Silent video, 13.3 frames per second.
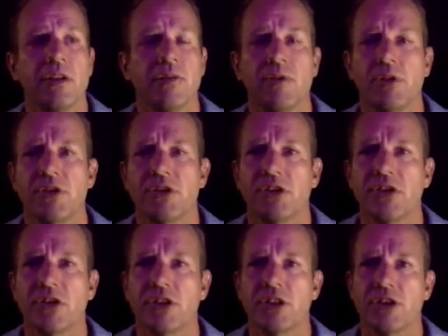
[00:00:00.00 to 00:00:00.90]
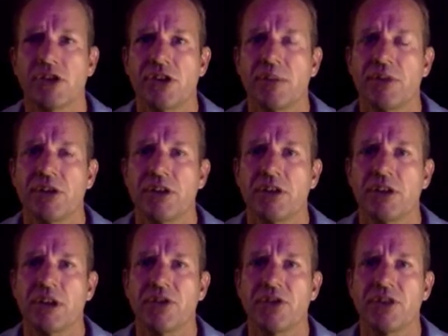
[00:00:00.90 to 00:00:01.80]
versus consumption
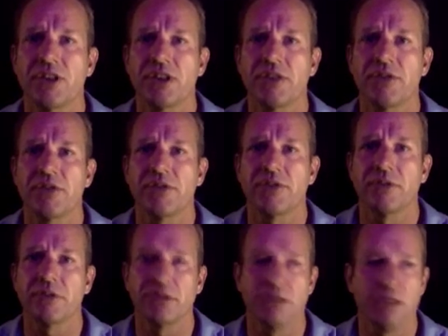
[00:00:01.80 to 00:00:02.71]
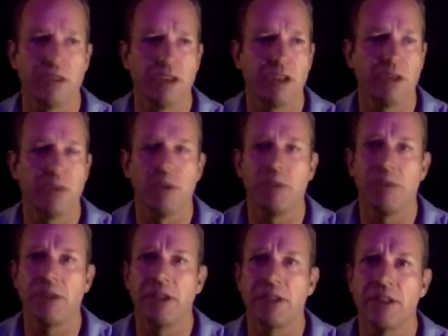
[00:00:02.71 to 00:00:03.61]
of stuff that we
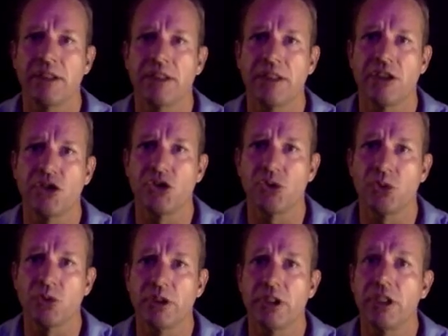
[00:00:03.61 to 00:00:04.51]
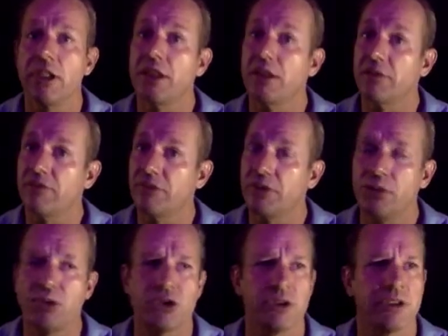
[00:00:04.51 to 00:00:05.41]
might enjoy in the
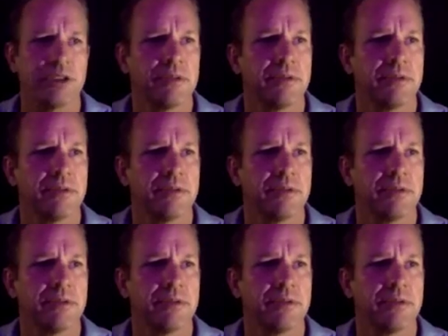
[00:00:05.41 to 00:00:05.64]
future.